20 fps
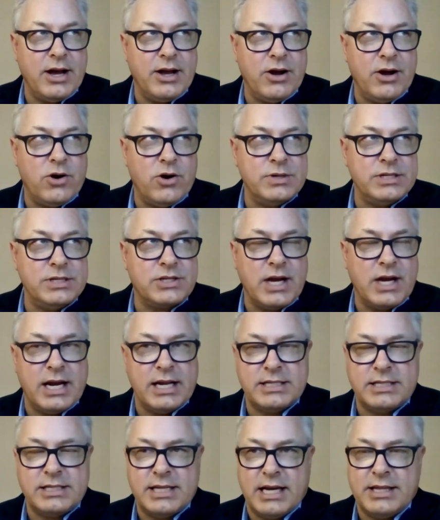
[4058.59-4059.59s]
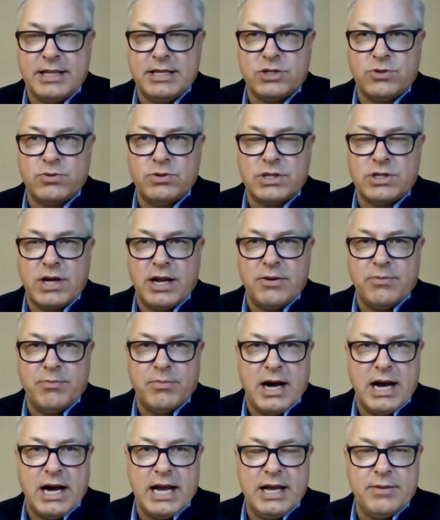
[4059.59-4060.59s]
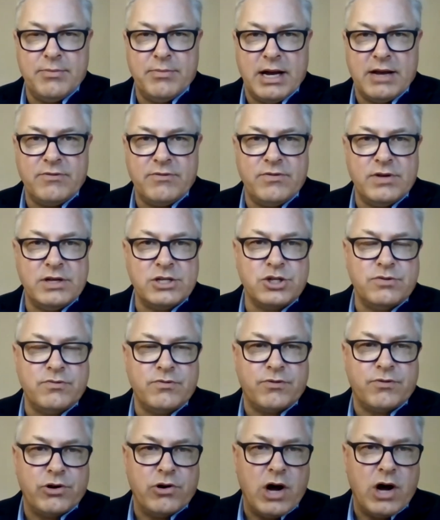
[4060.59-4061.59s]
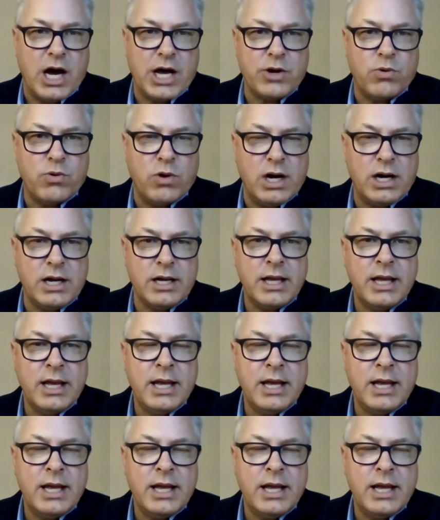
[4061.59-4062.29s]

I always kind of said this was kind of my my vision for Ottawa.